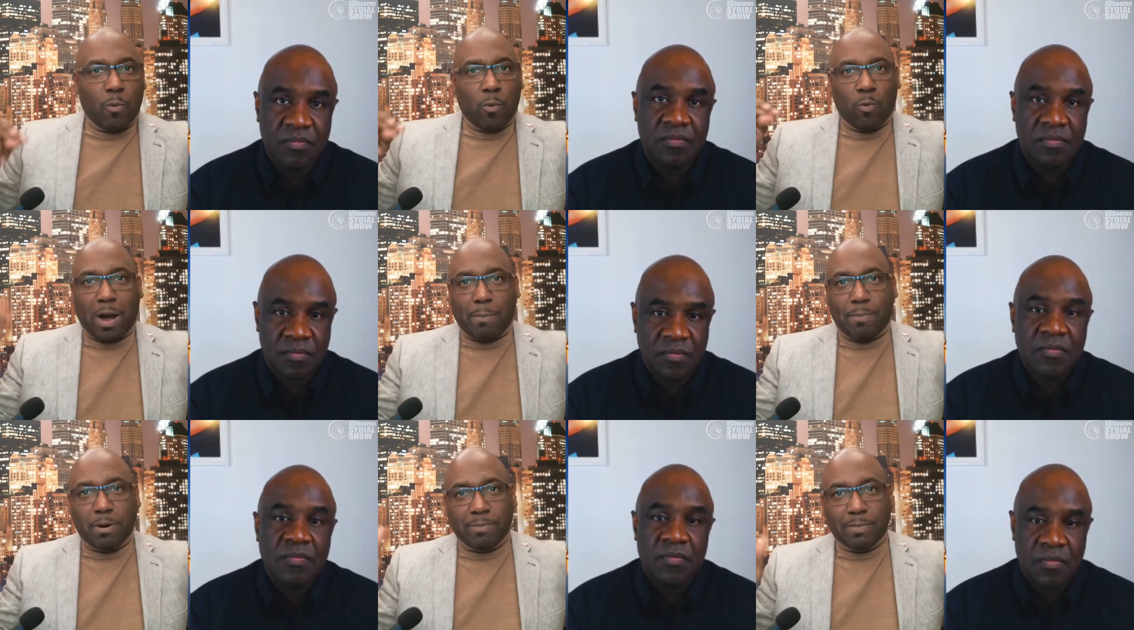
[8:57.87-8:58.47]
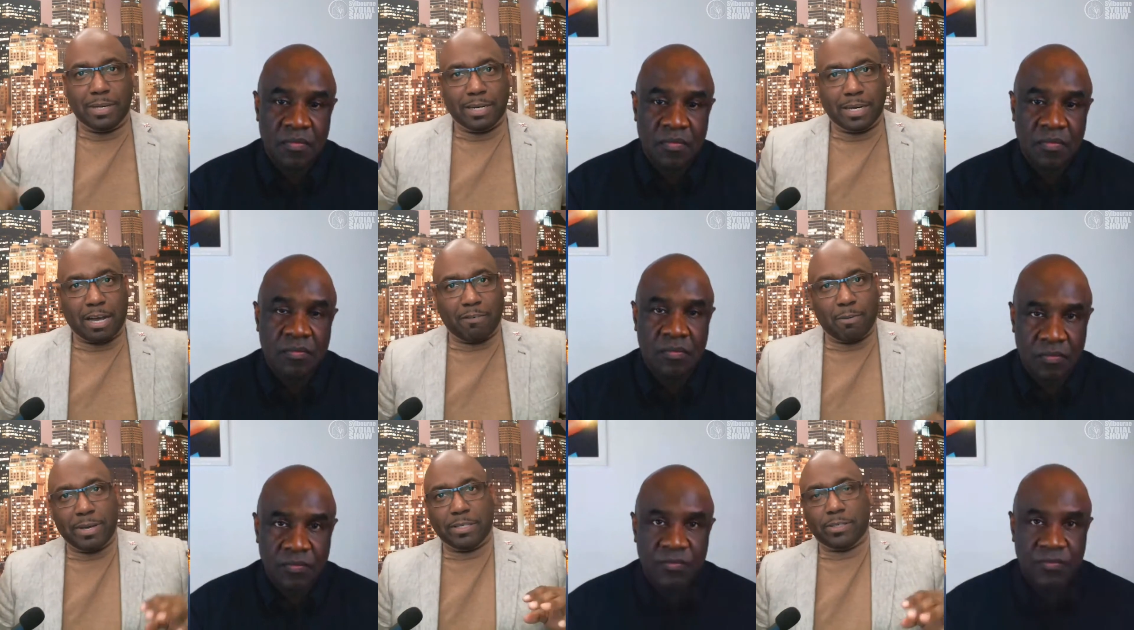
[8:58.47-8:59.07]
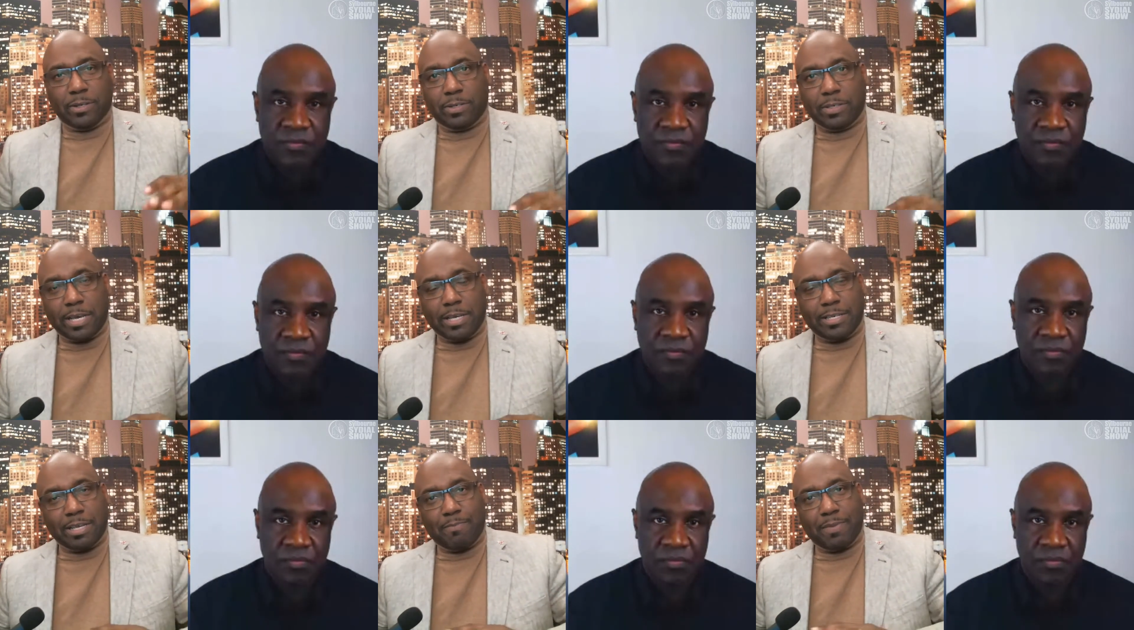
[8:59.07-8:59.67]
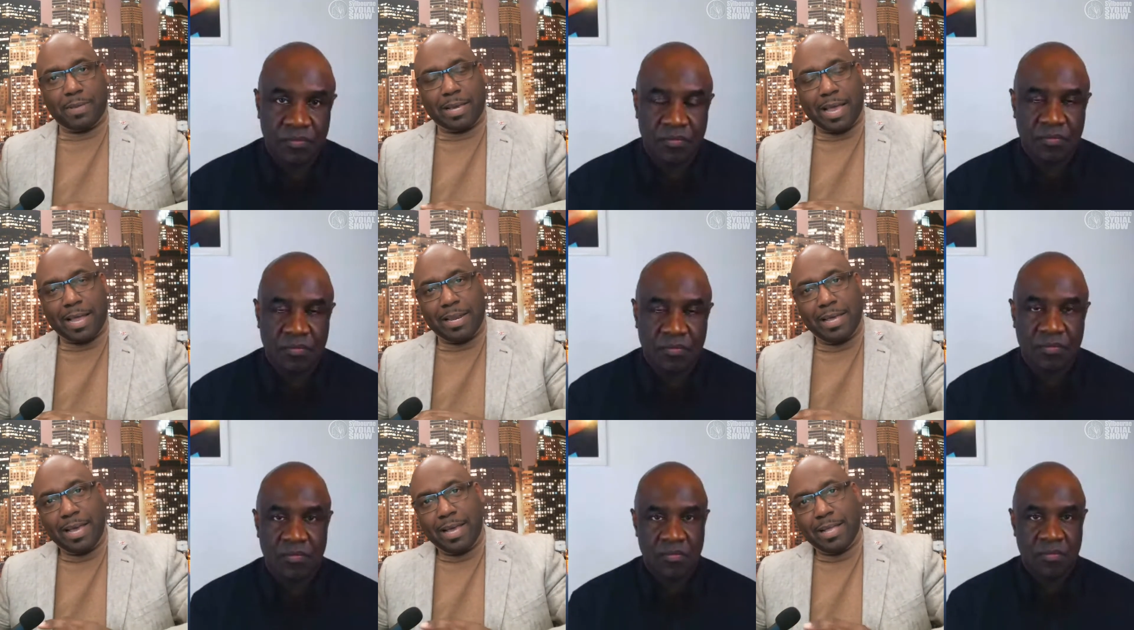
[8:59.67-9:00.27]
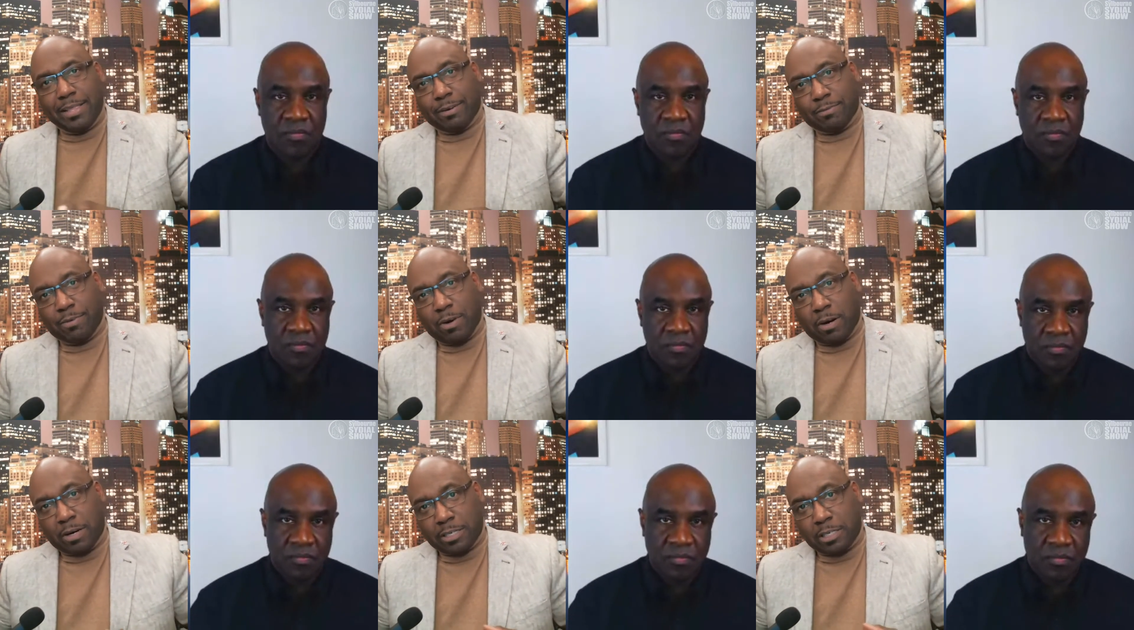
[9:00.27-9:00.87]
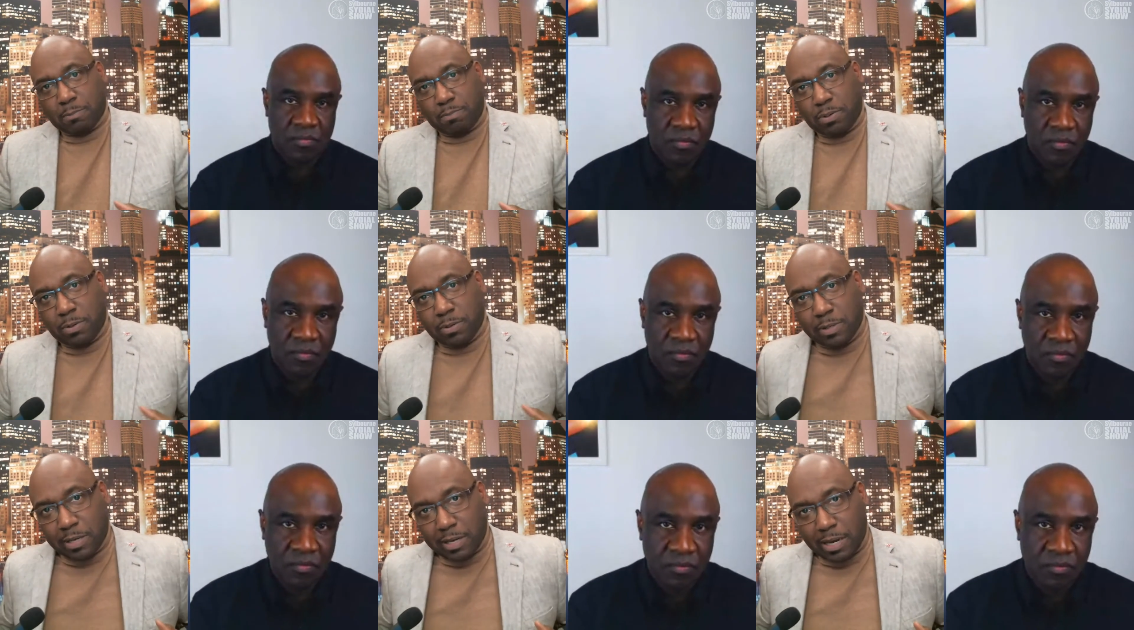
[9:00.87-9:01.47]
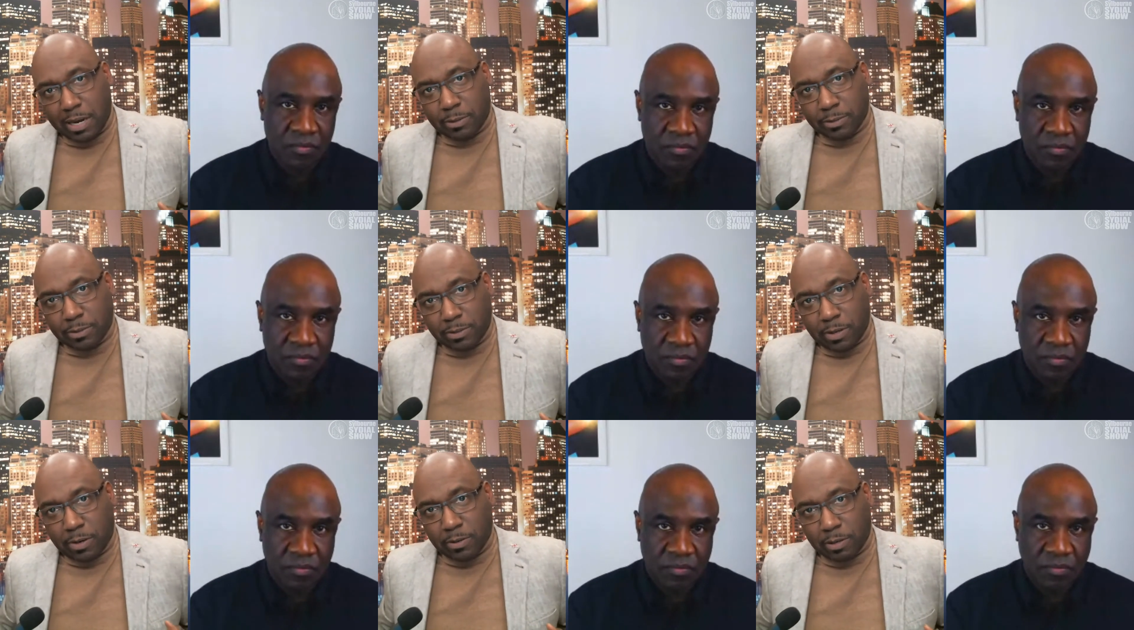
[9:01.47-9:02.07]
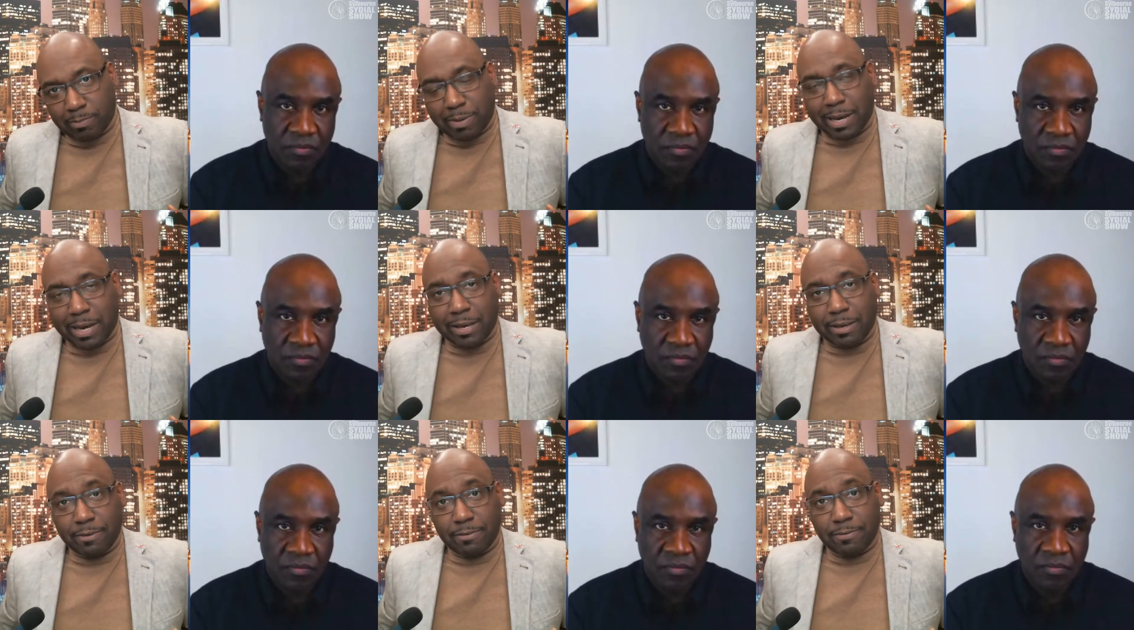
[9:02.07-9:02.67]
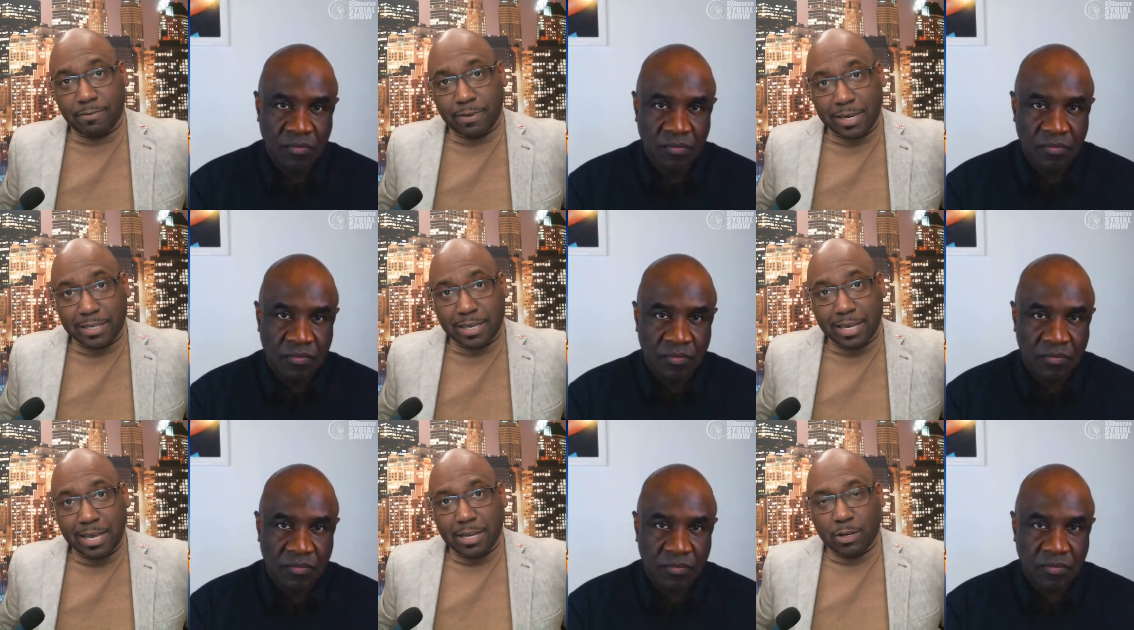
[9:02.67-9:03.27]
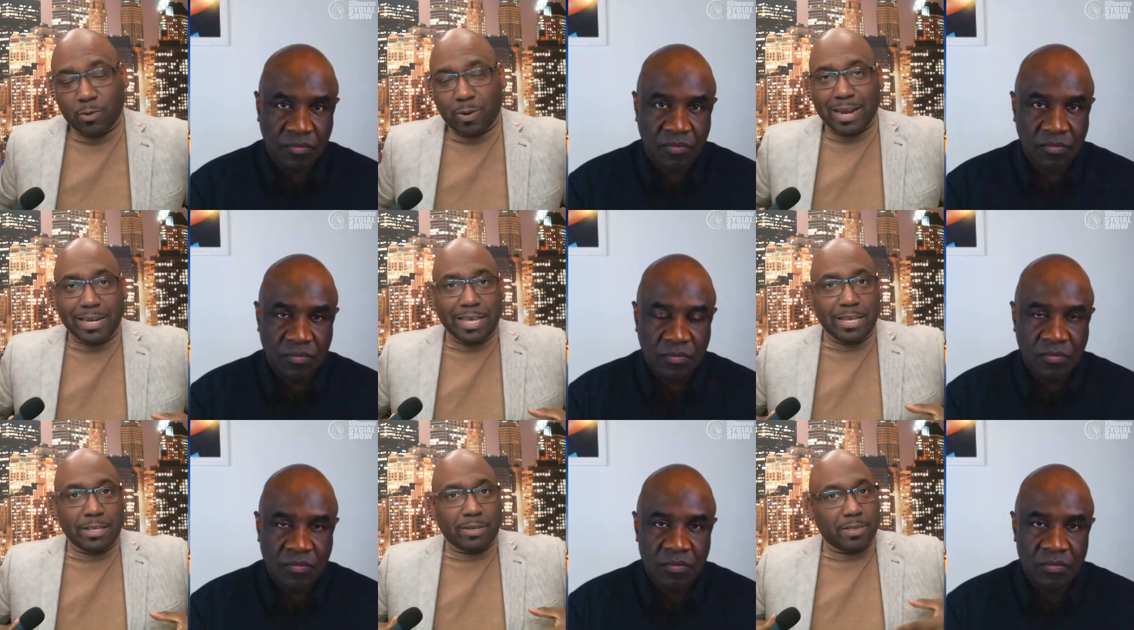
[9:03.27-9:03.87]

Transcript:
Speaker 1: waboom, government just say something and the rug is pulled out under my feet? Do I need to